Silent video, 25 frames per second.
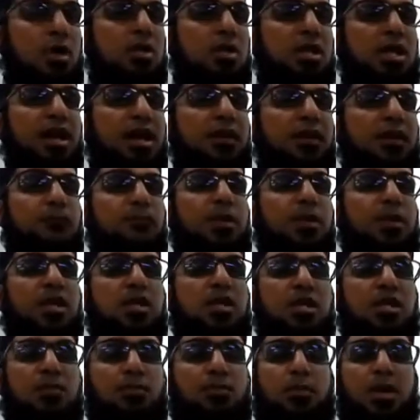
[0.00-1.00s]
There are
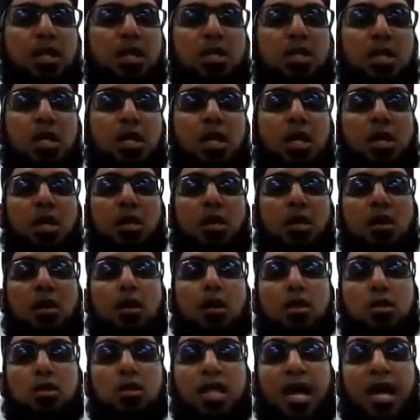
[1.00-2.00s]
many, many
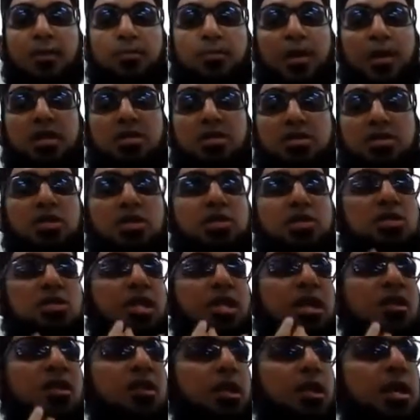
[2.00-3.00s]
dimensions
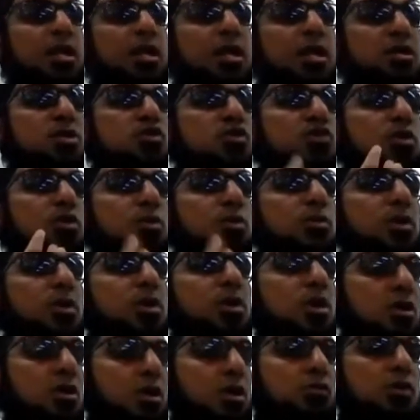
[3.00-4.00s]
and layers to the
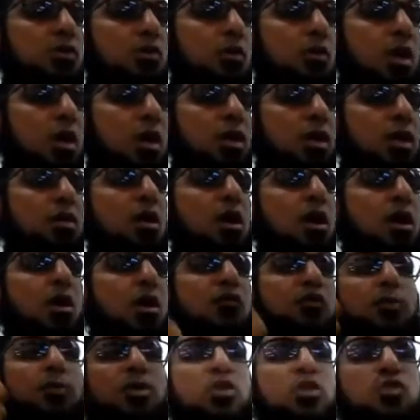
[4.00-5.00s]
miracle of the Quran,
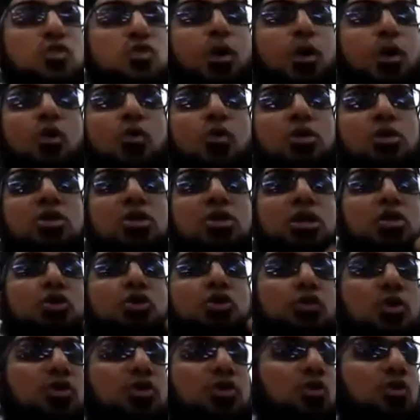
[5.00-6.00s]
from its poetry
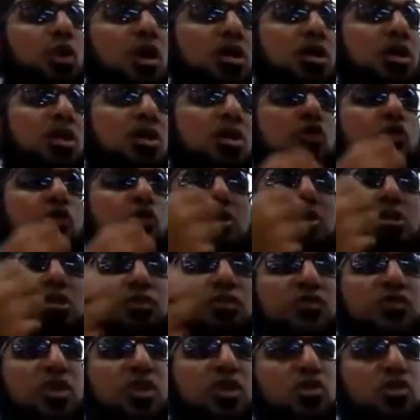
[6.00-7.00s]
to its wording to its
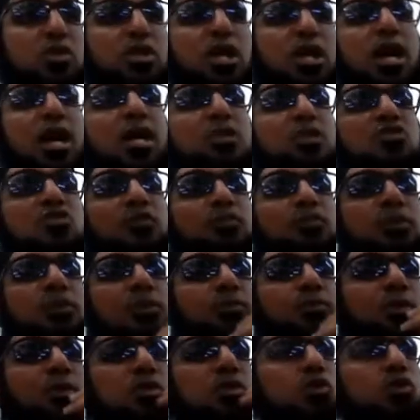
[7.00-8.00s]
effects on the hearts of
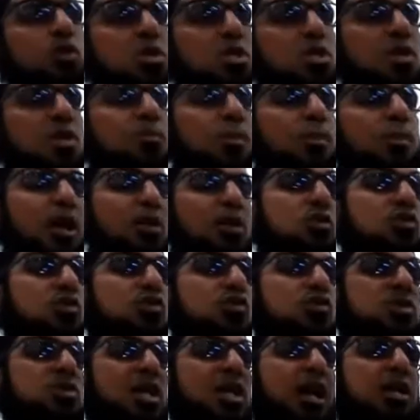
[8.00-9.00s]
people to its impact on
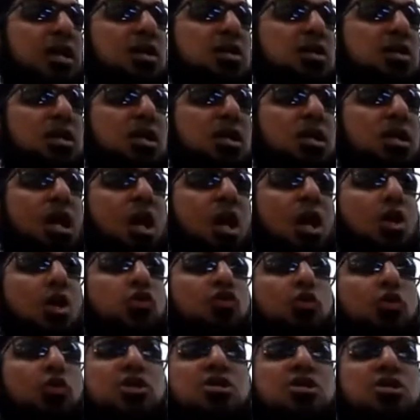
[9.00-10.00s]
society
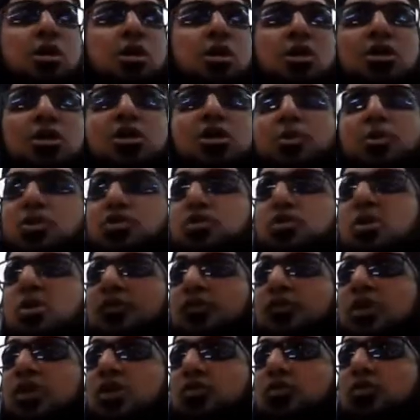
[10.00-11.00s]
to its agreement to the
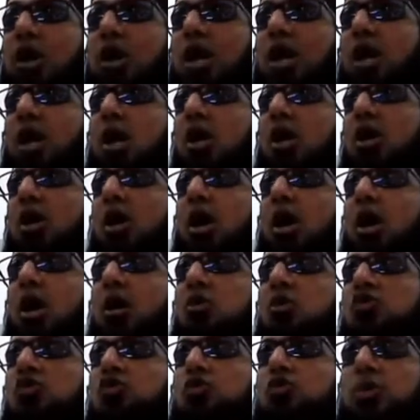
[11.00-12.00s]
fitra
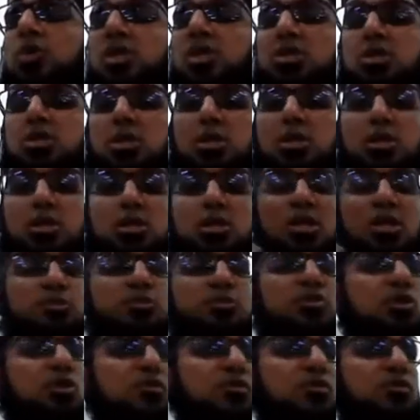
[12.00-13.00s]
uh, to its
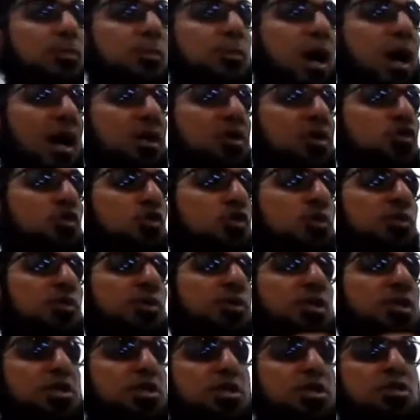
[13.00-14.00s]
descriptions of the past to its
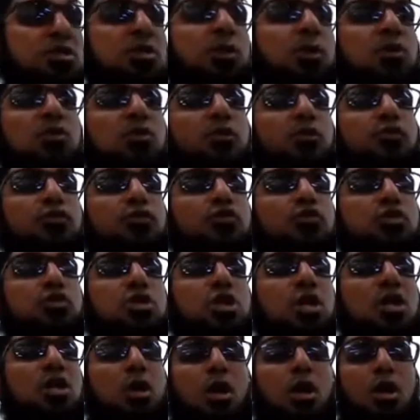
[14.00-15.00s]
predictions about the
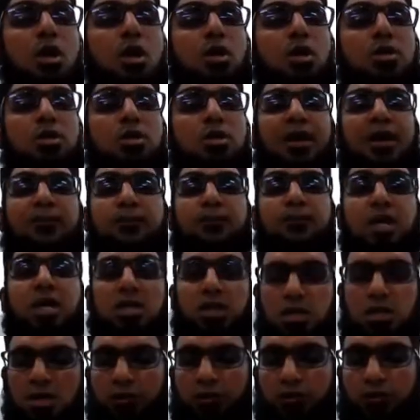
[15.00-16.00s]
future. There are
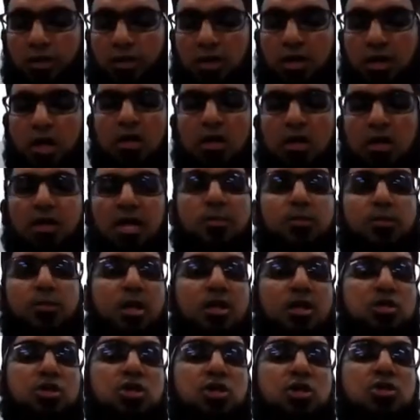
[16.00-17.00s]
many different
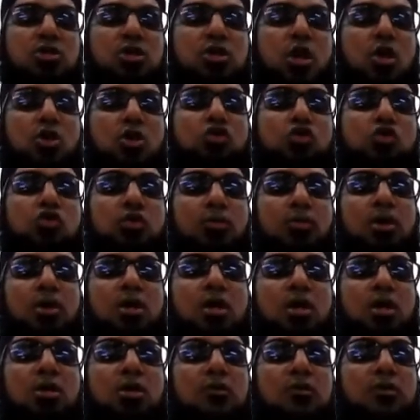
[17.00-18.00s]
dimensions to the
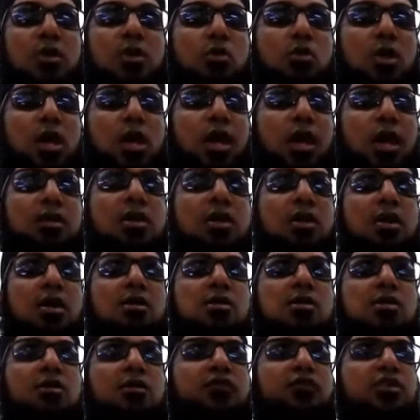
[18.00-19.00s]
miracle of the Quran.
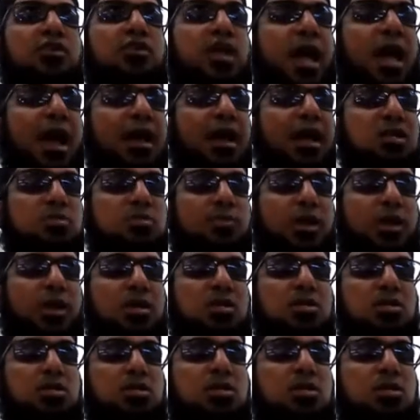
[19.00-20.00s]
Different
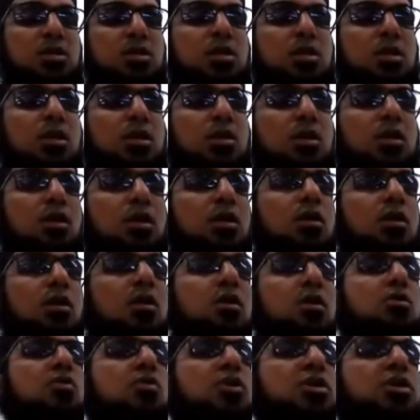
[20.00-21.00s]
aspects
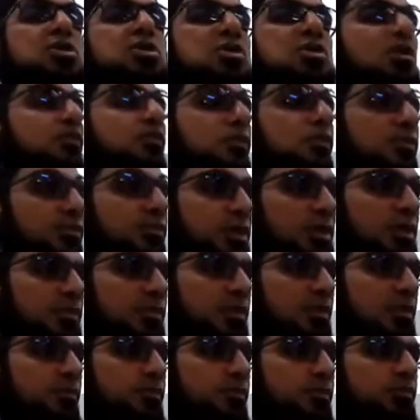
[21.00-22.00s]
reach different
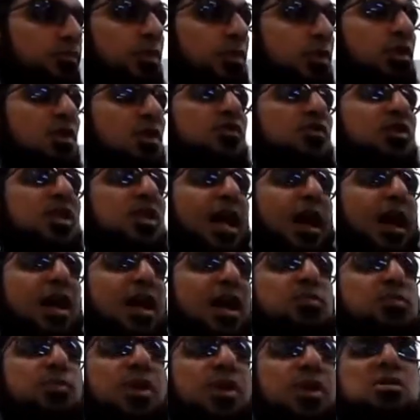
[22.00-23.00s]
people. Different
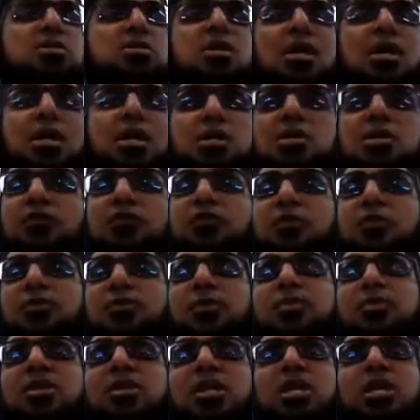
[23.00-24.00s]
aspects hit different
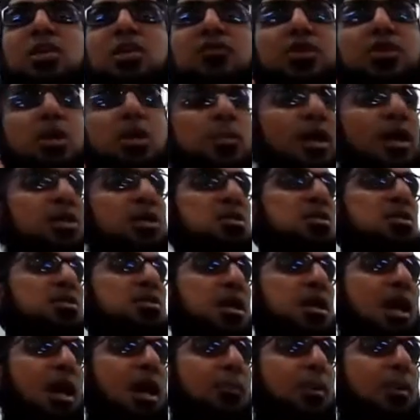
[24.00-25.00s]
people. Even amongst the
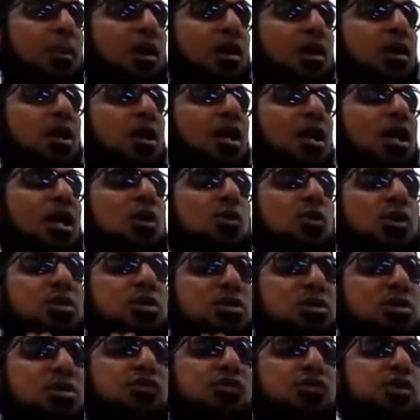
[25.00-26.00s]
Sahaba, it was
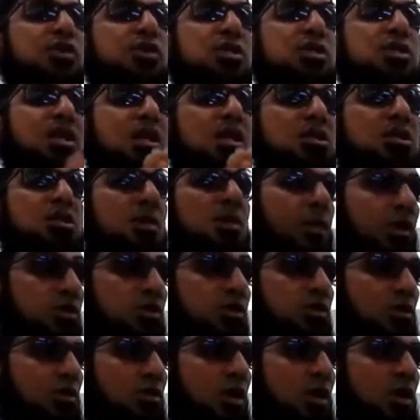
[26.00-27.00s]
different things about
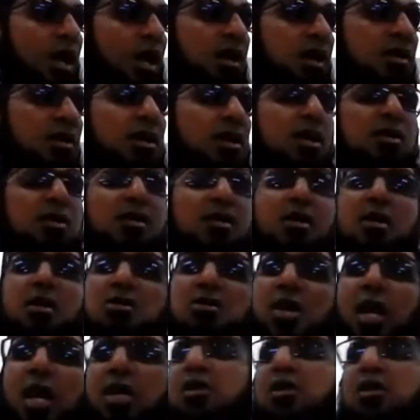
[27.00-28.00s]
the Quran that
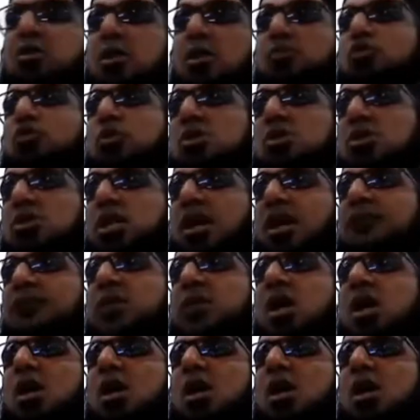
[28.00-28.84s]
attracted them to Islam.